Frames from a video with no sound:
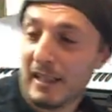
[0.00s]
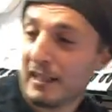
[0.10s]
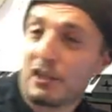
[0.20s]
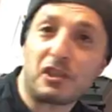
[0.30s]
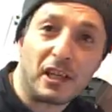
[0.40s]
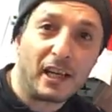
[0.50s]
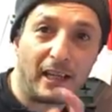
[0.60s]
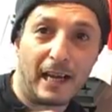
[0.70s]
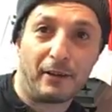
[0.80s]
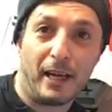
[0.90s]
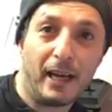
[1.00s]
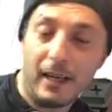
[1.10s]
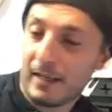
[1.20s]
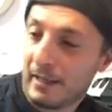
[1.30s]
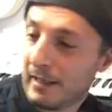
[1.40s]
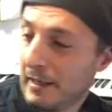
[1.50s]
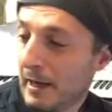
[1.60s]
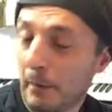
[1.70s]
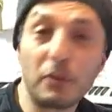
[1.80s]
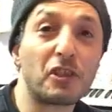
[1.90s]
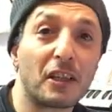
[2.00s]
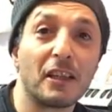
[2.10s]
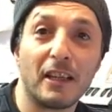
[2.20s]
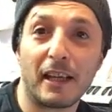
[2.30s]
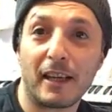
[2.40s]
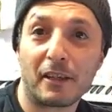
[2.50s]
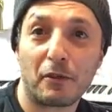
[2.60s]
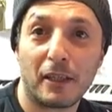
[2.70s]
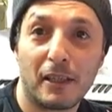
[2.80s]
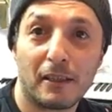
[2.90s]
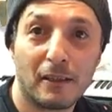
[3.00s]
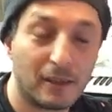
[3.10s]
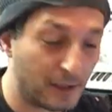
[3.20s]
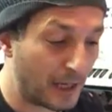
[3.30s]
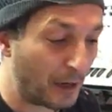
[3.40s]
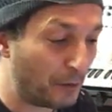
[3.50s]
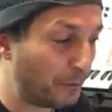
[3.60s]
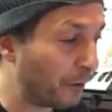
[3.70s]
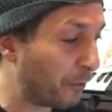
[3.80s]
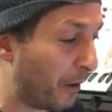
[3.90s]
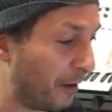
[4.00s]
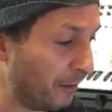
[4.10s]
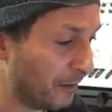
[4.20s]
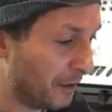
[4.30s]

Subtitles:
it's just sitting down there. I'm just gonna let it actually stay on for a while